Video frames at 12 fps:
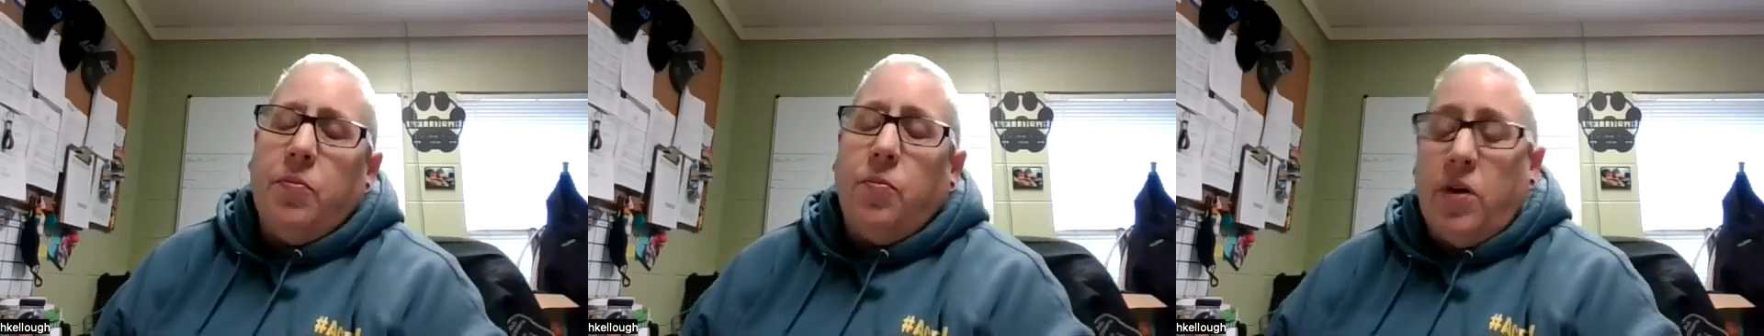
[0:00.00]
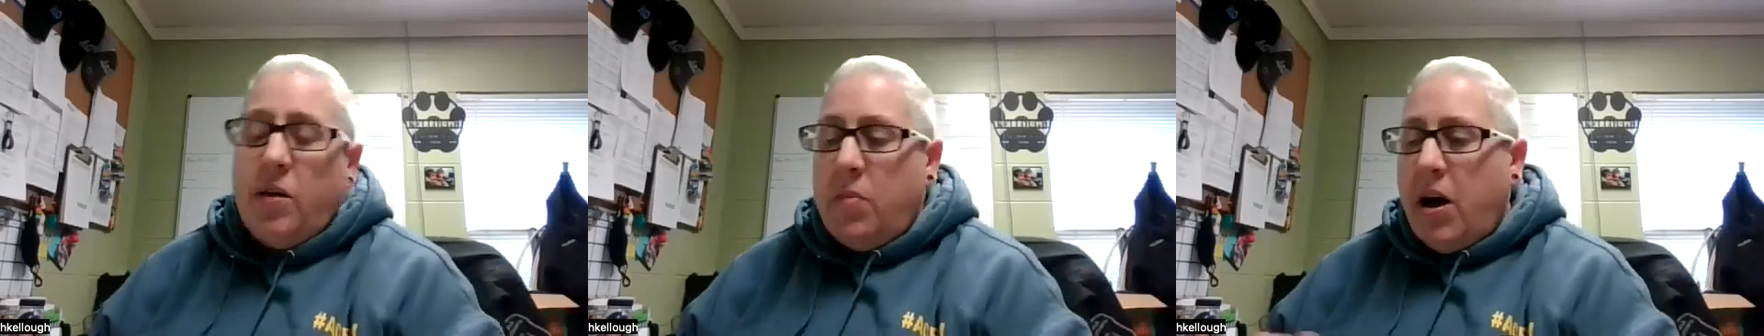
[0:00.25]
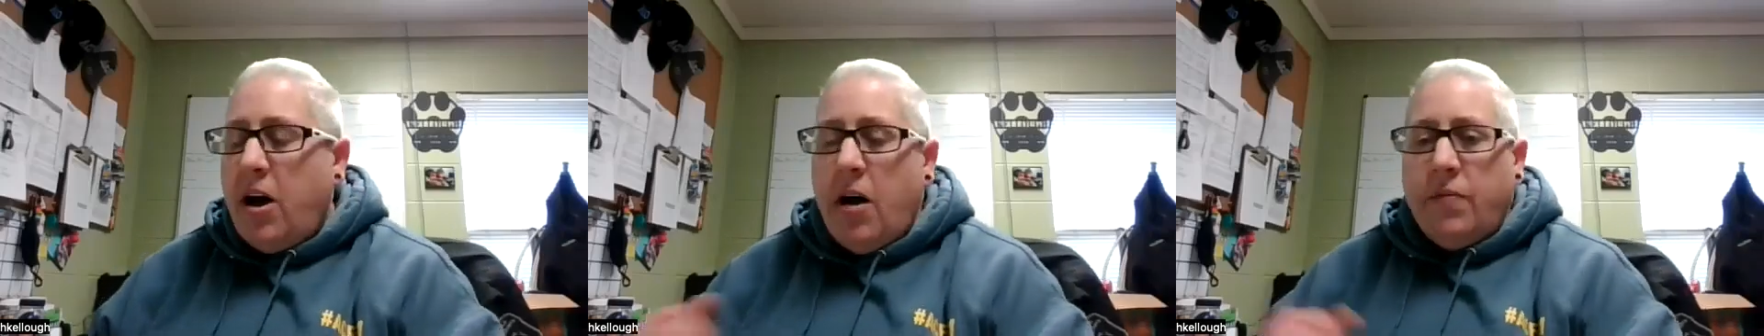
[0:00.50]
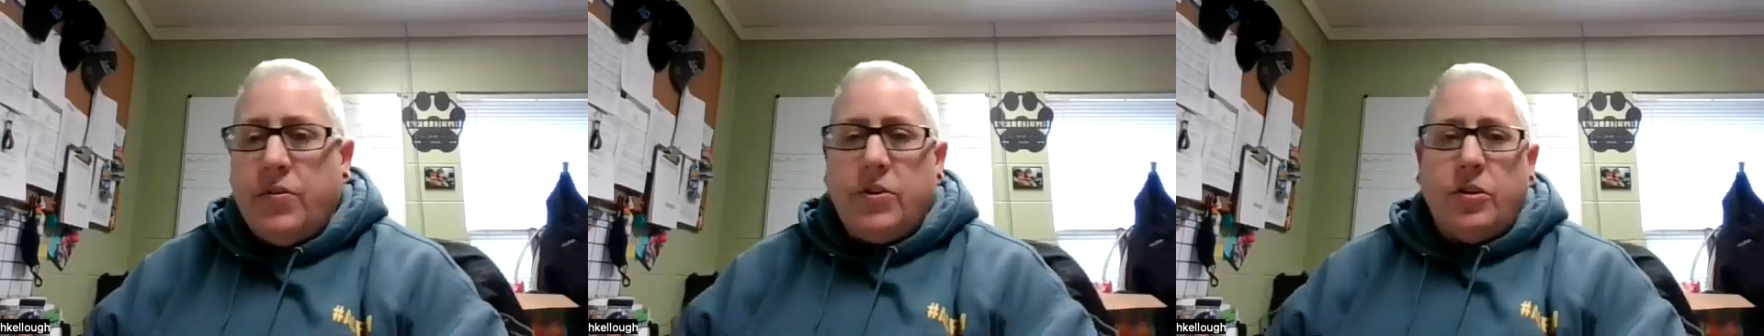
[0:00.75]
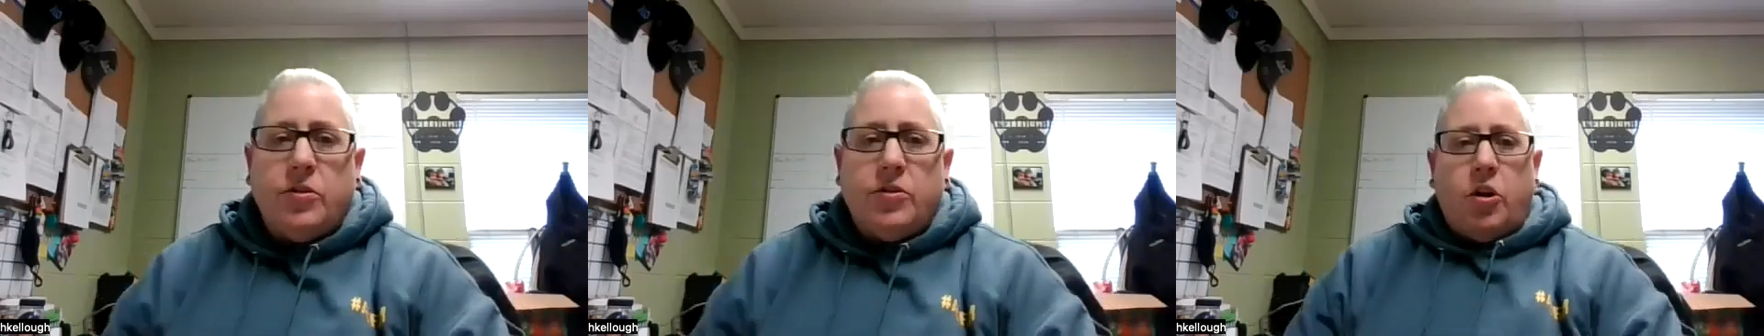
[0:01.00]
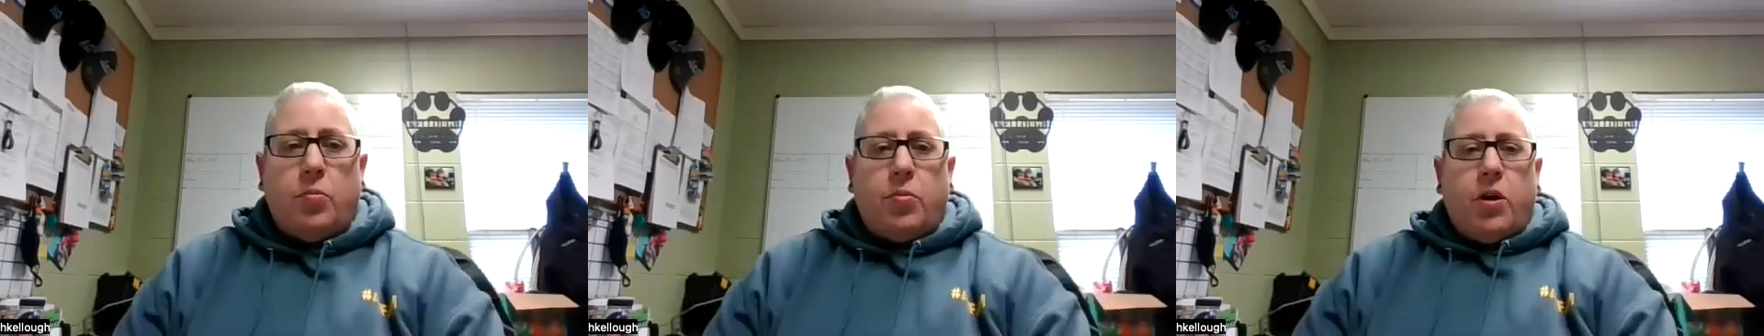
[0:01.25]
One of my officers,
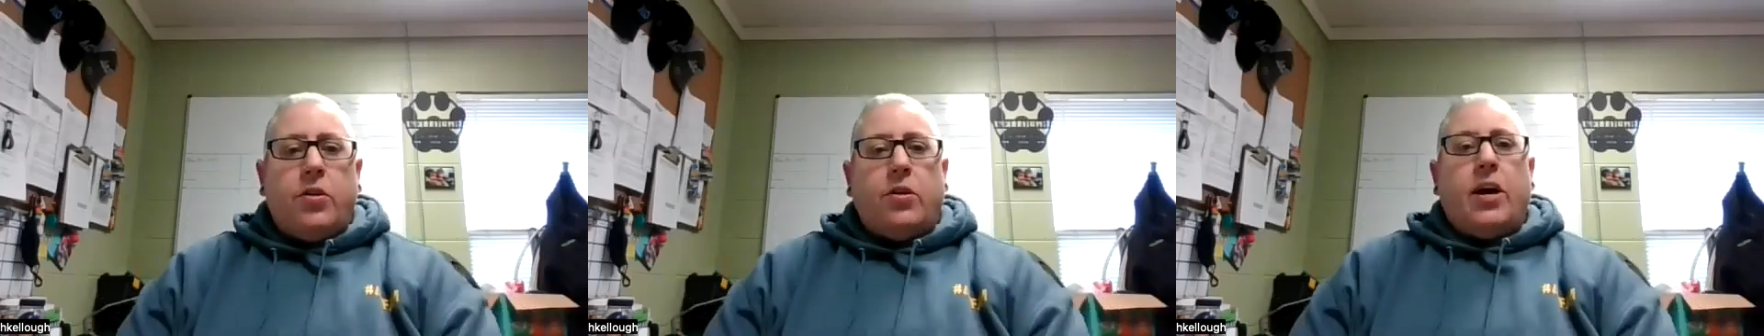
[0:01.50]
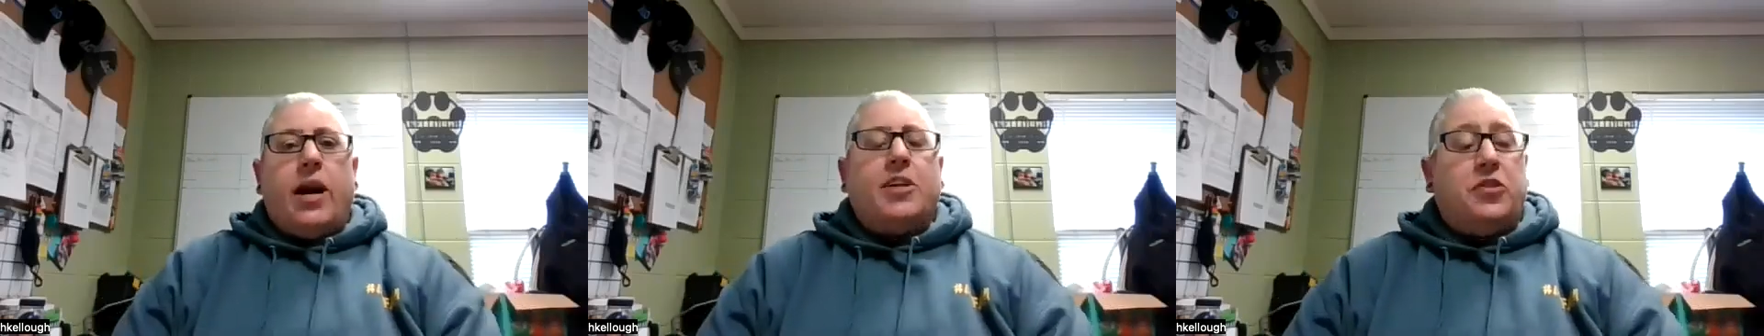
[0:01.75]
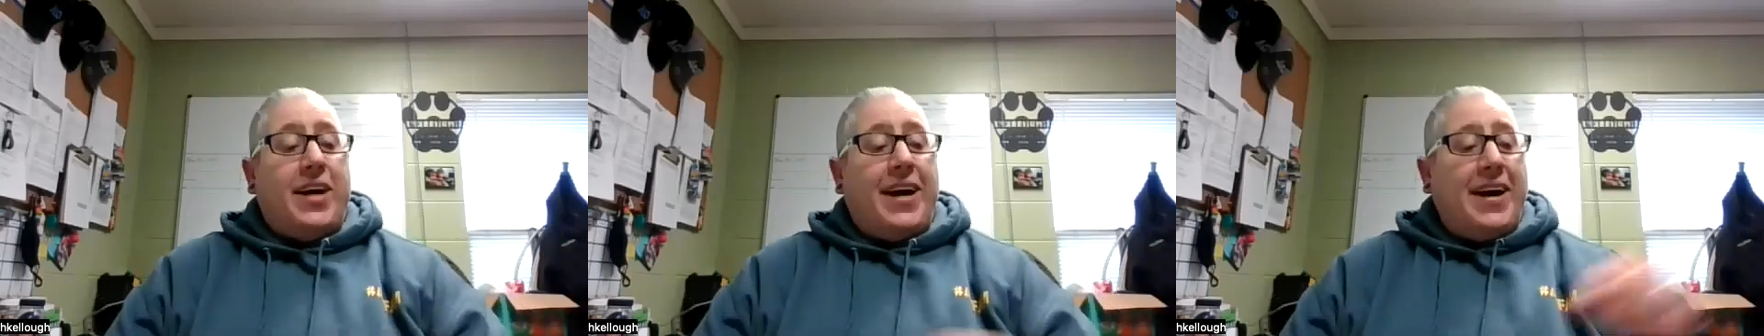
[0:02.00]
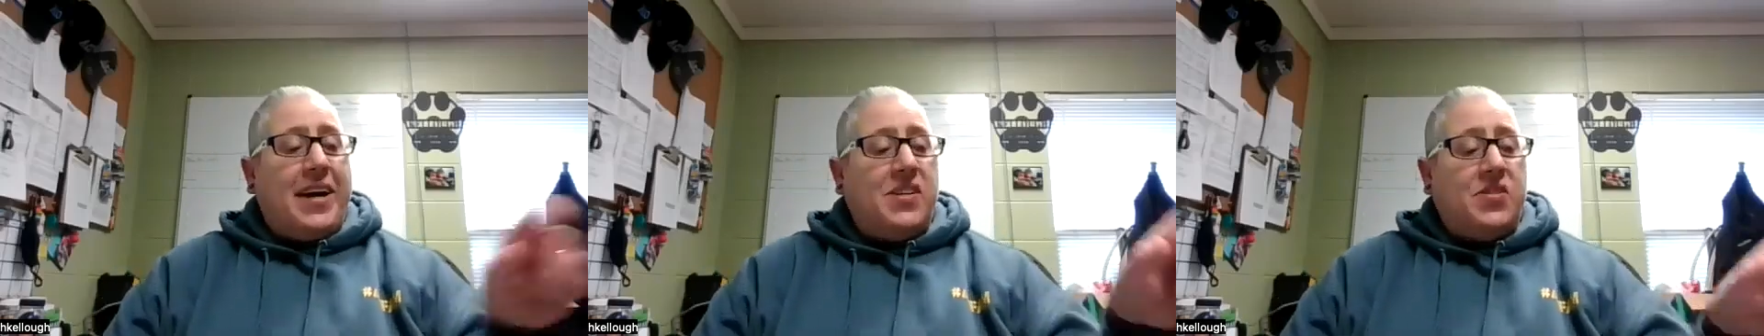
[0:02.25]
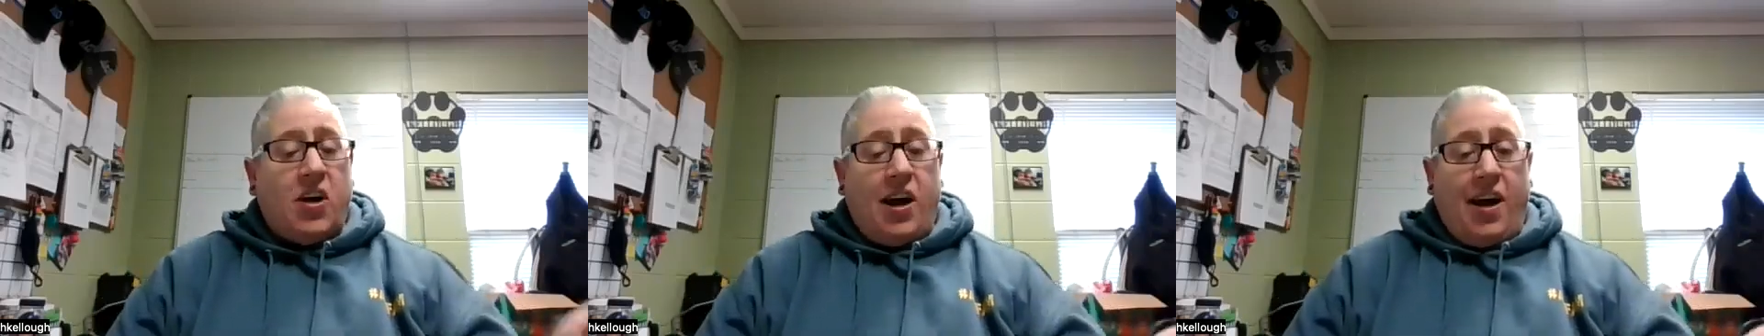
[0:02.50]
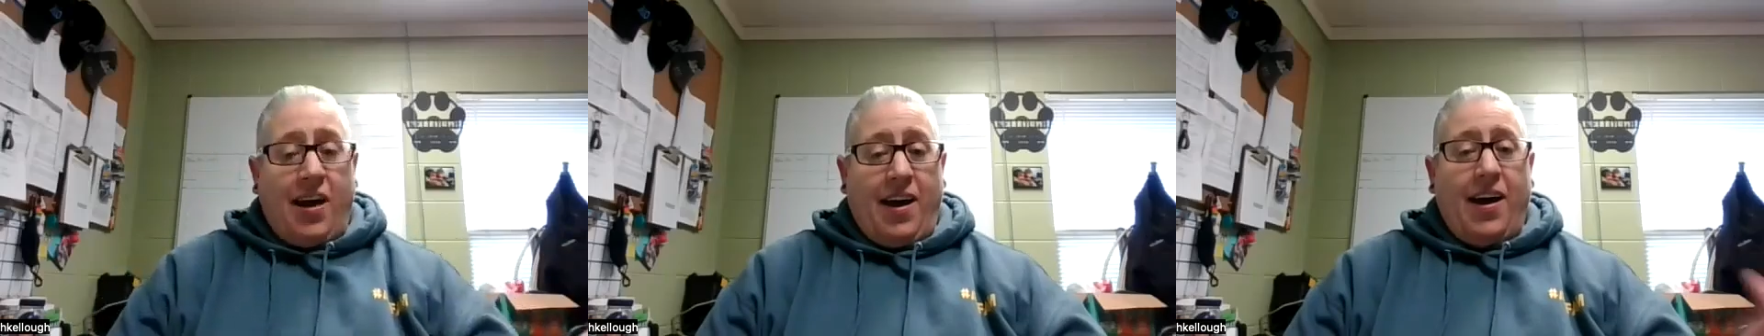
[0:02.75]
her brother actually has
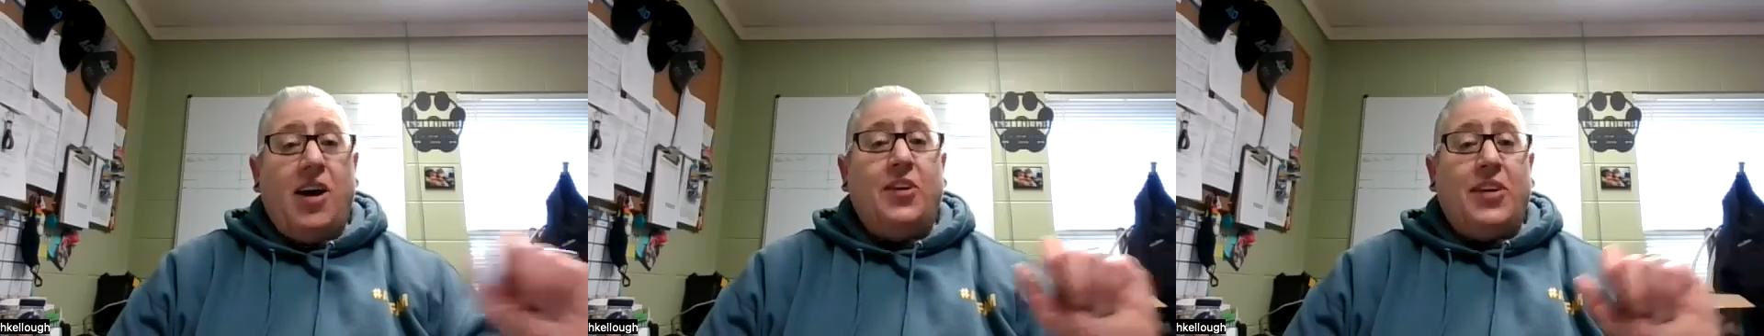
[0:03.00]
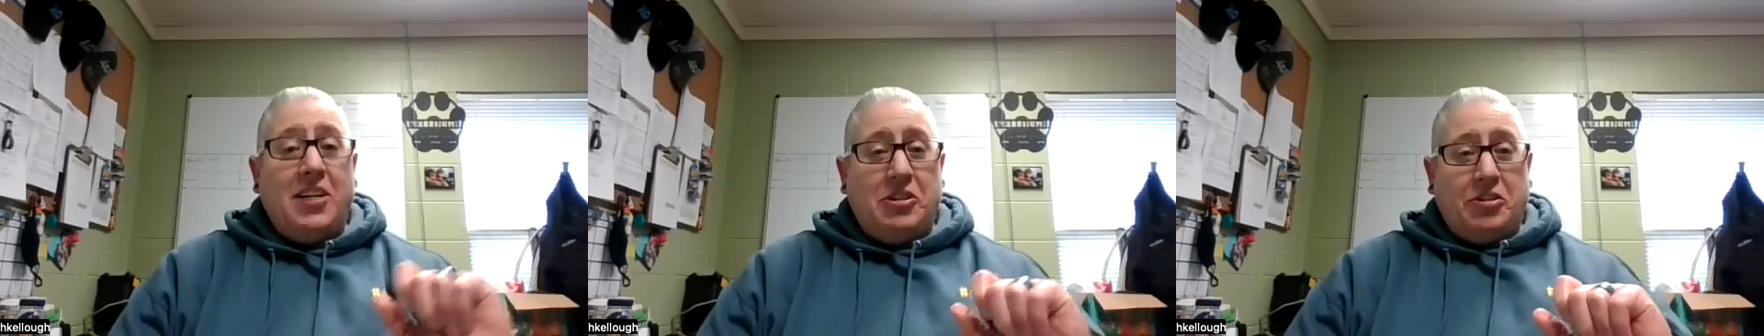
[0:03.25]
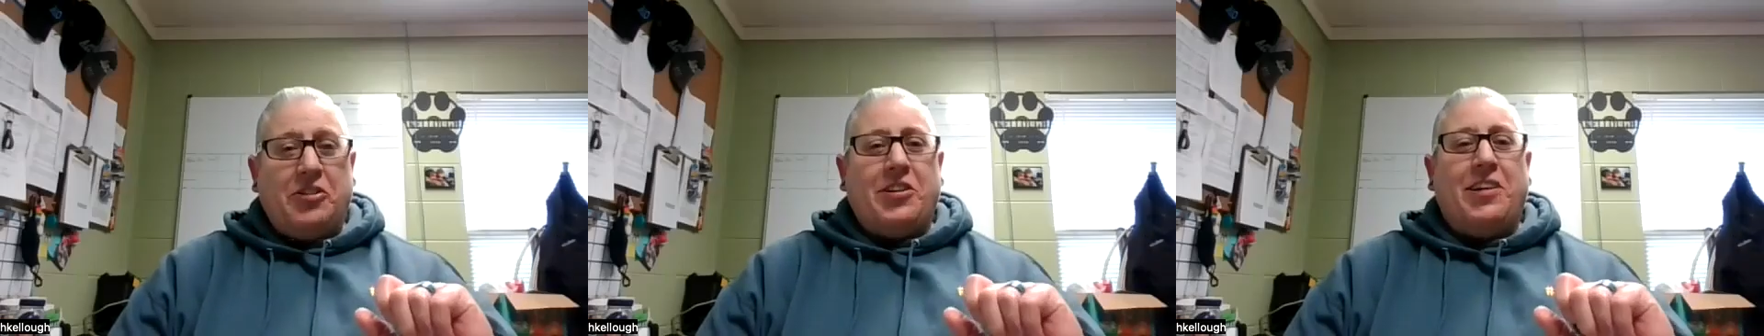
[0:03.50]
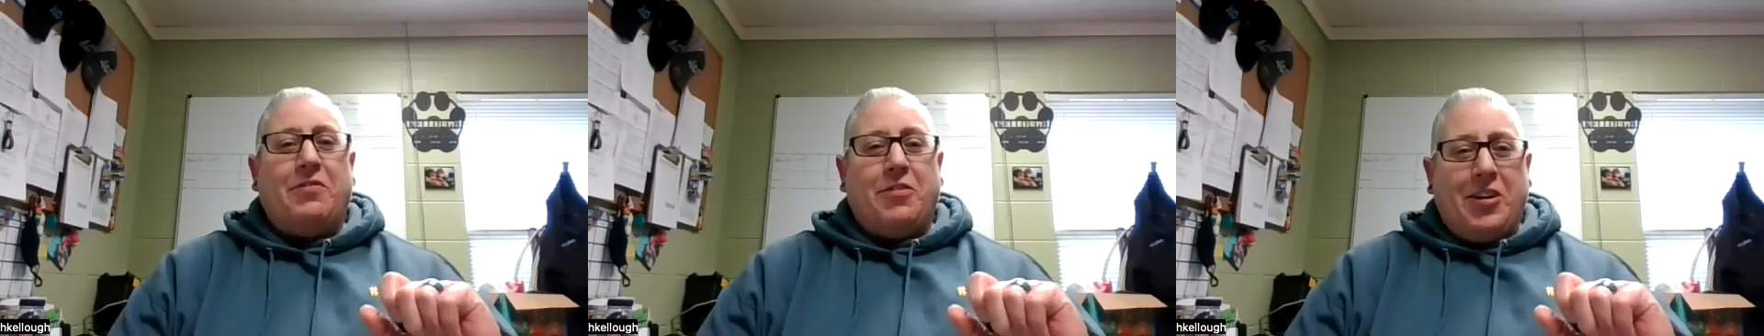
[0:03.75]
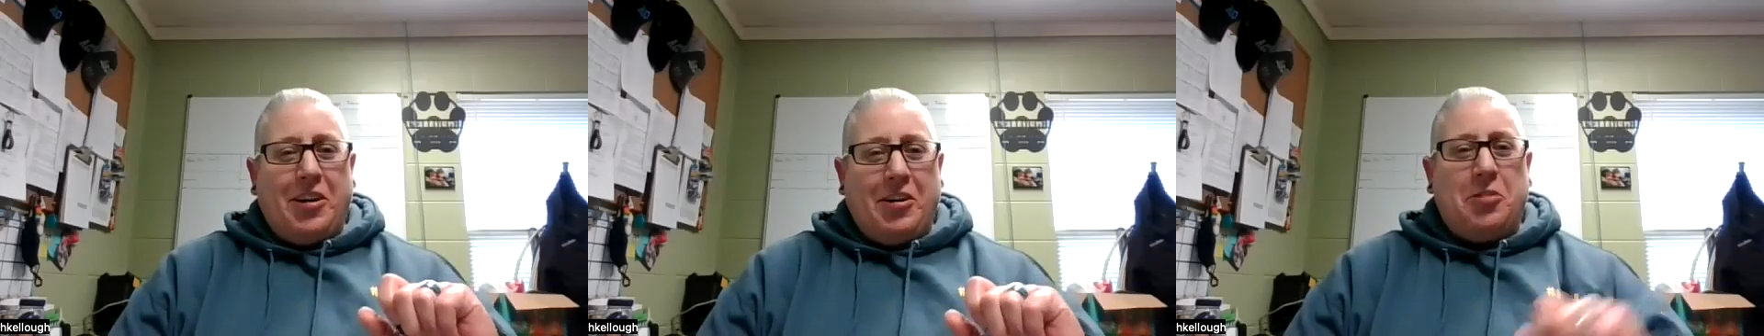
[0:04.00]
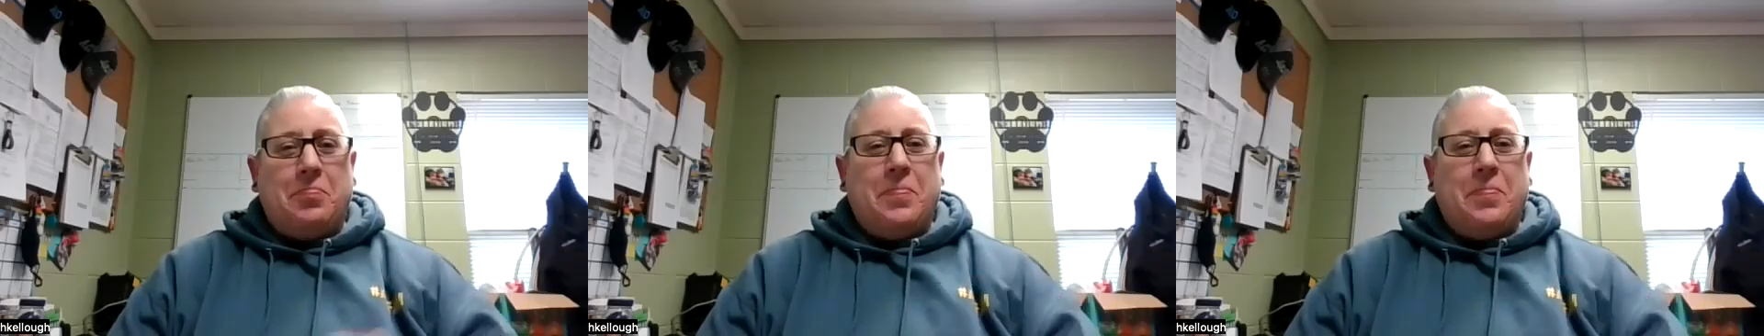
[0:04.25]
a laser engraver at home.